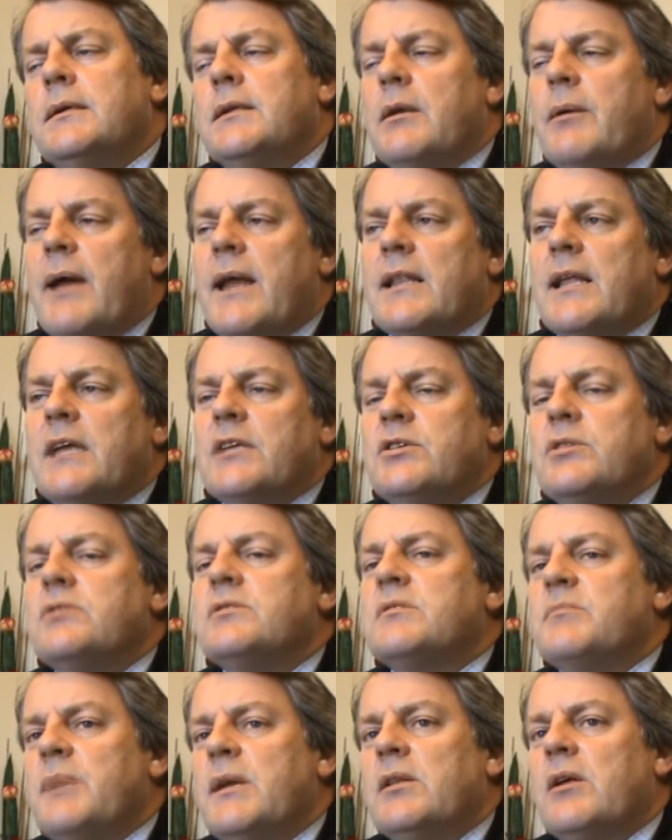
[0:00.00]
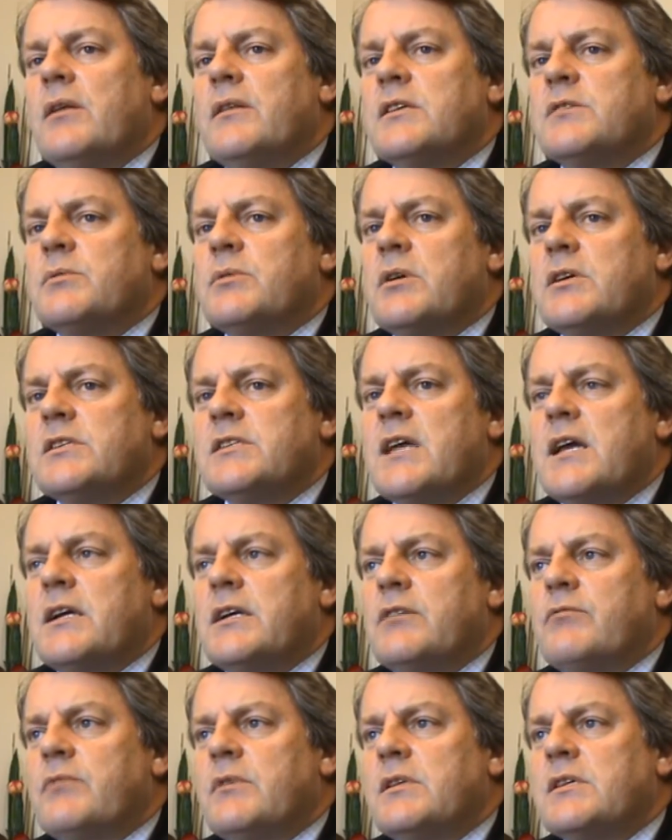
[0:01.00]
Now, Adelaide used to be like this. When I
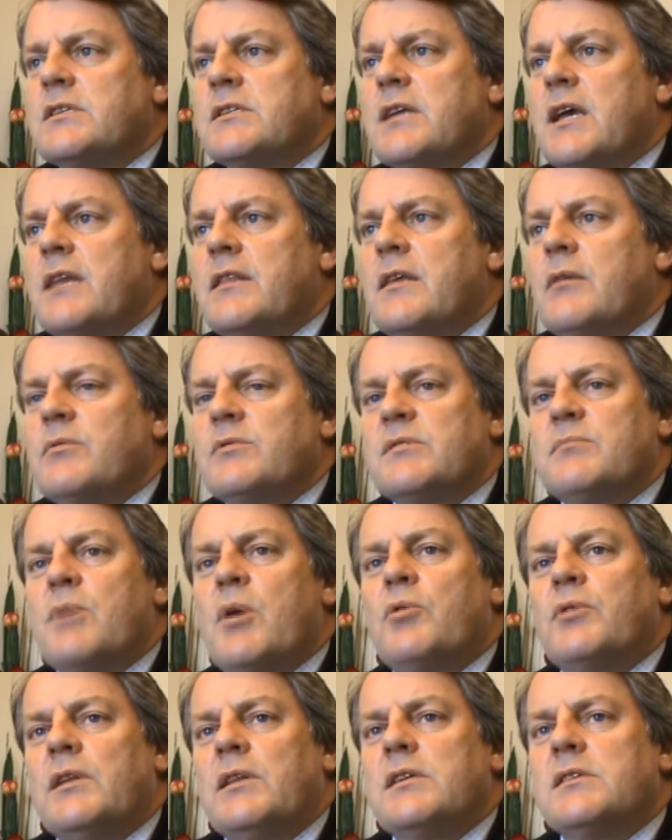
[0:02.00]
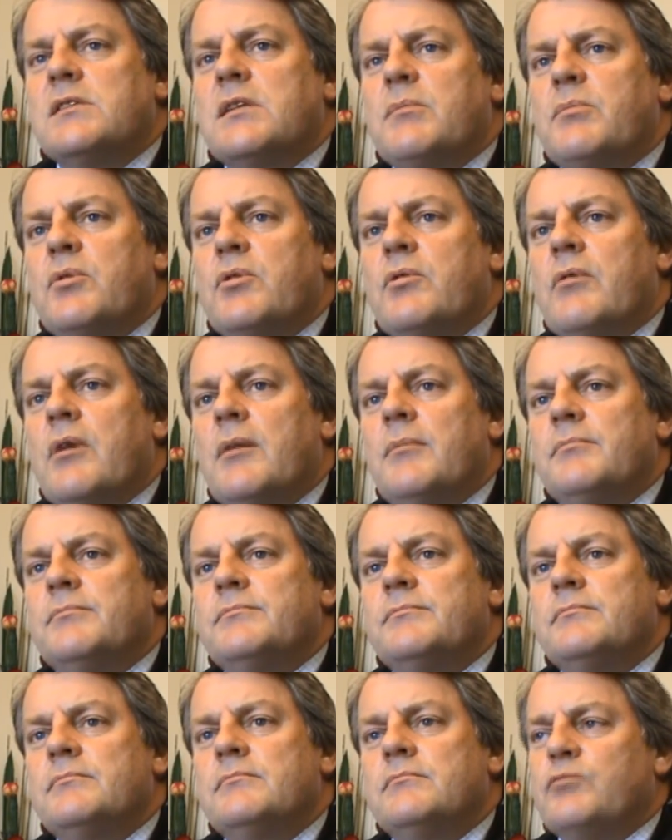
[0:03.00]
started in real estate, there was a multi listing bureau
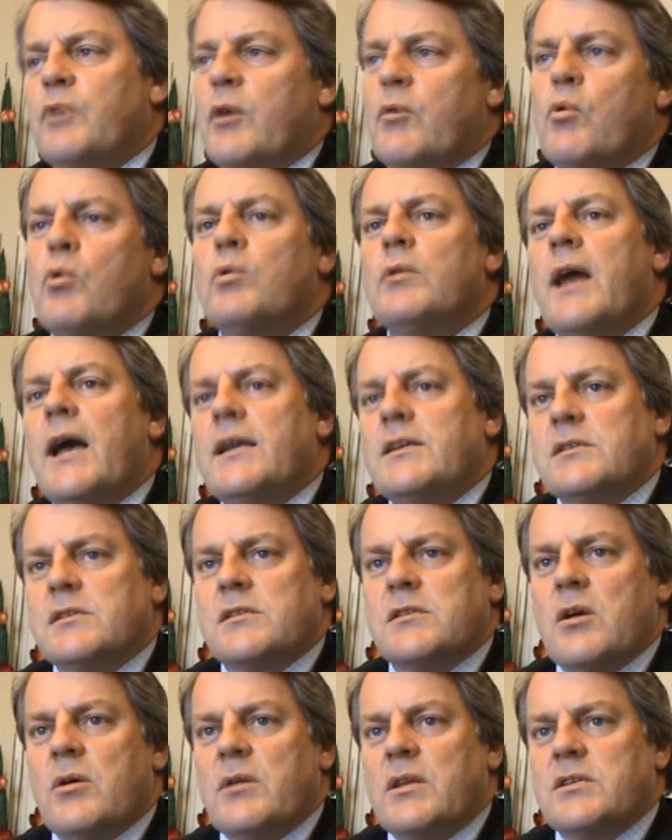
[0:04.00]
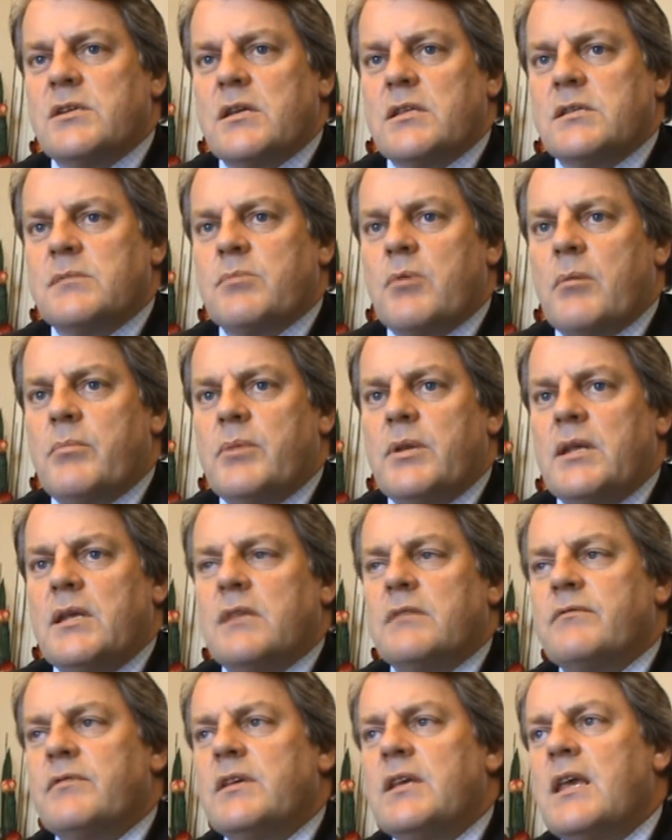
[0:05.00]
mm-hmm. where all agents sold each other's property.
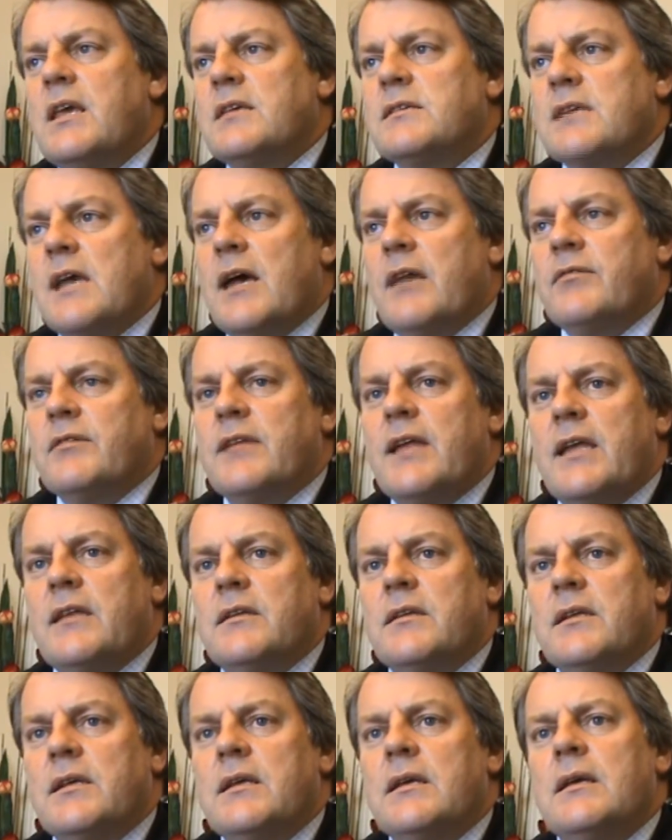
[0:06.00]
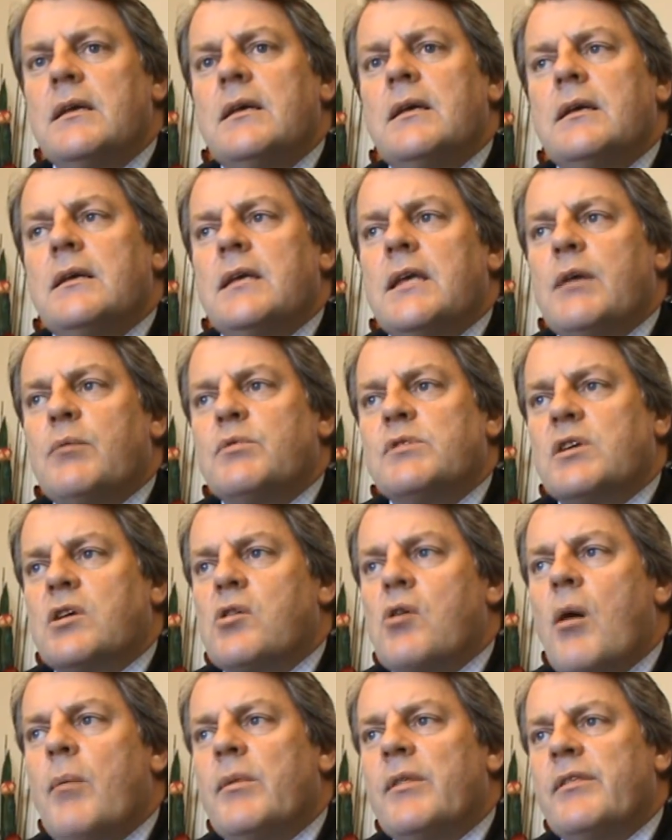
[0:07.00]
And for years after that, the, it was a
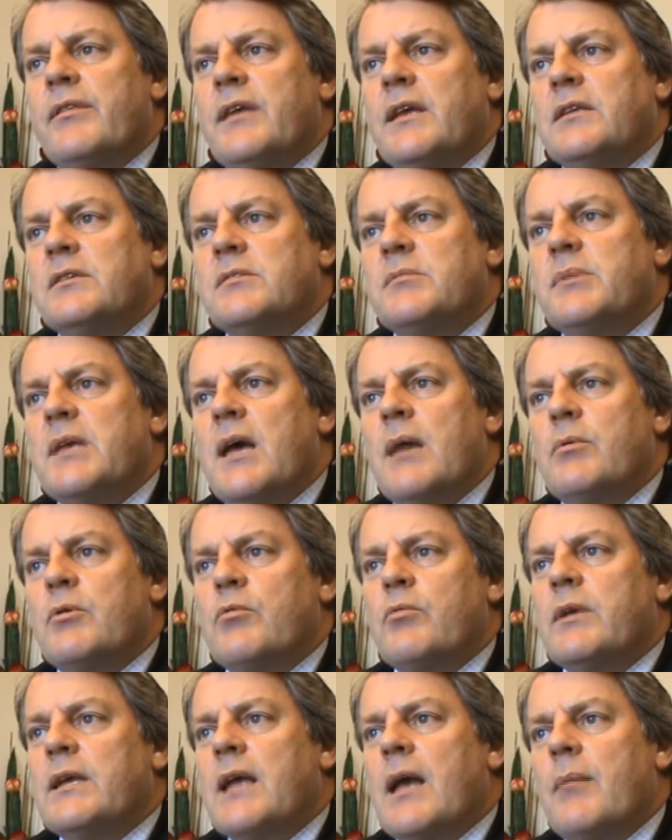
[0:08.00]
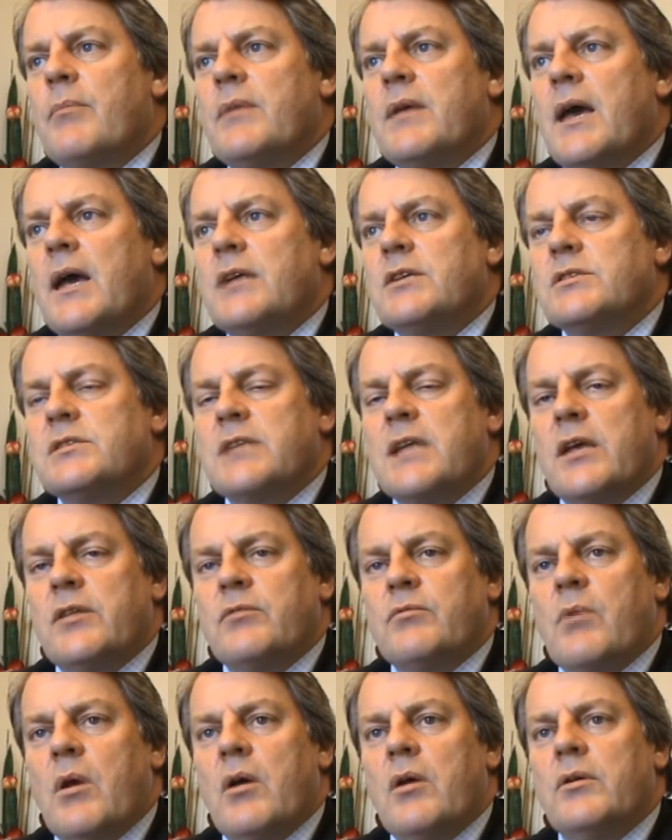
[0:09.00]
common thing to be able to ring up the agent down
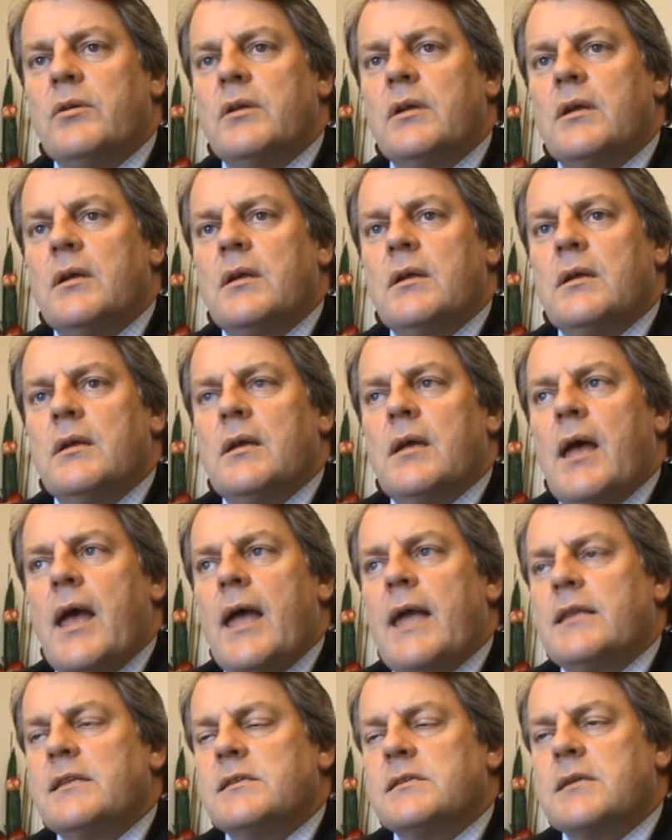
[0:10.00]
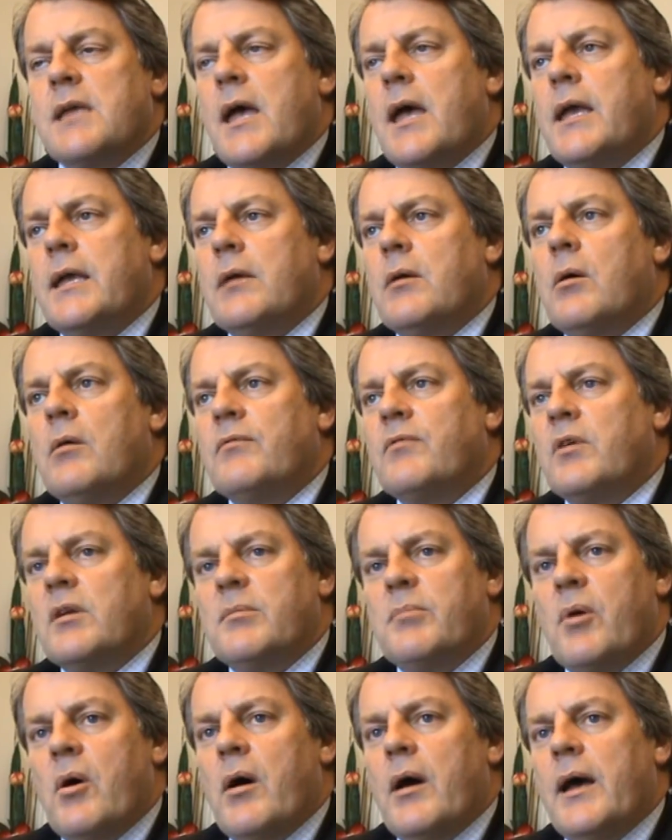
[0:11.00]
the road mm-hmm. and say, I've got
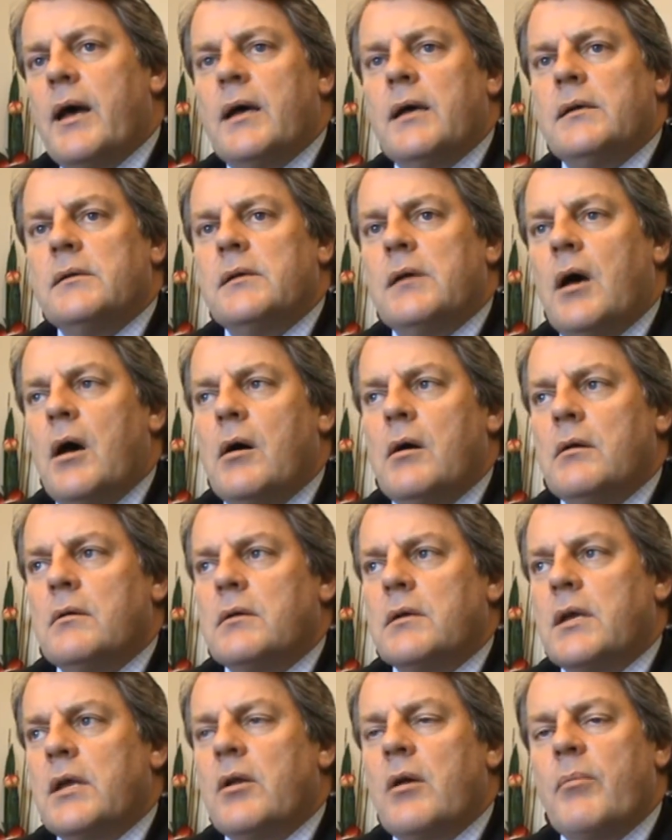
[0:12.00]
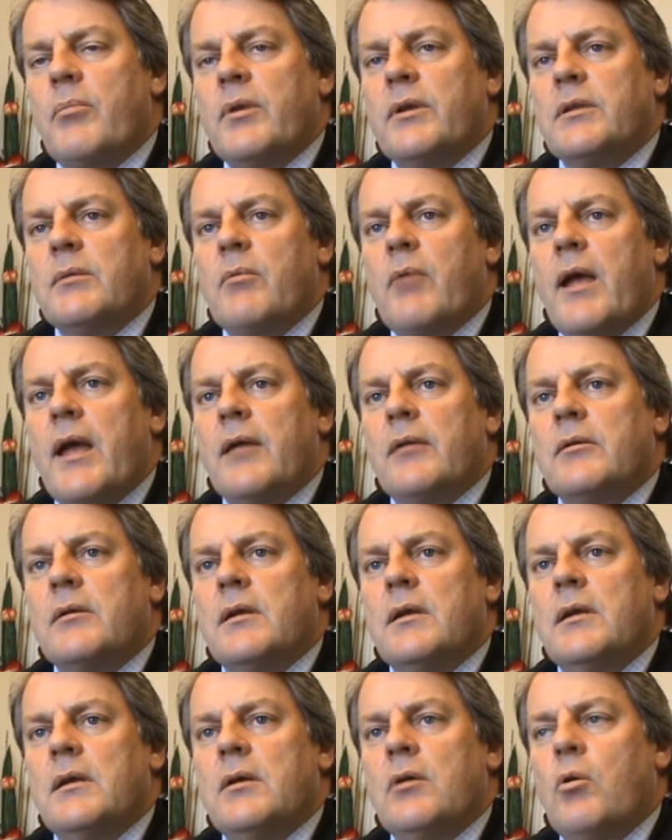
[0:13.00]
a buyer, I'll, can I bring them round?
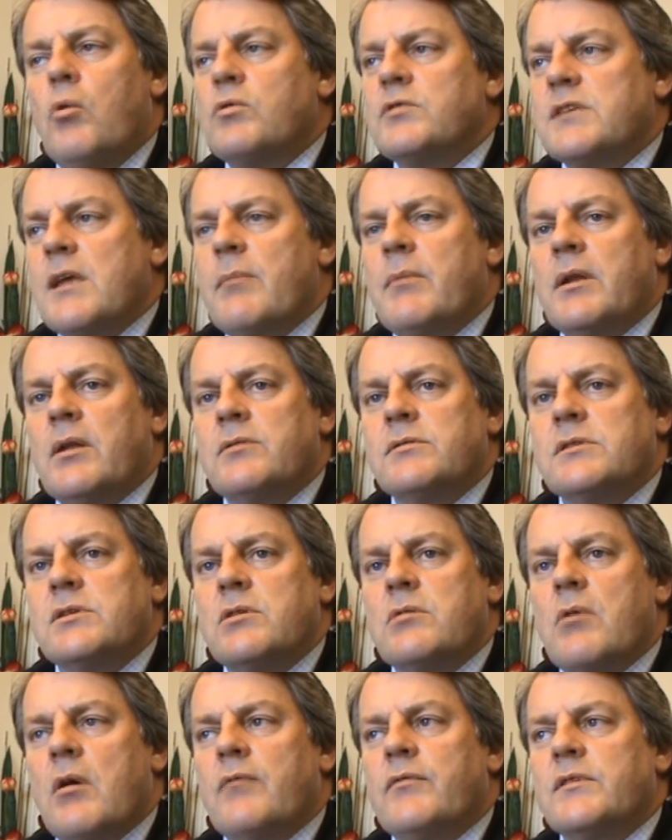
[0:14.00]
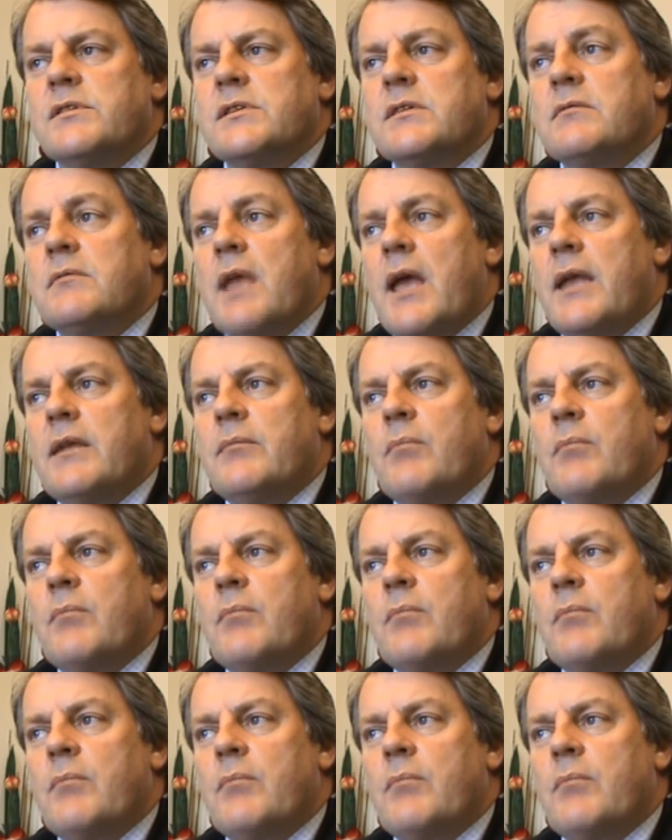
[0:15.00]
Mm-hmm. Or someone else in your office. And, mm-hmm.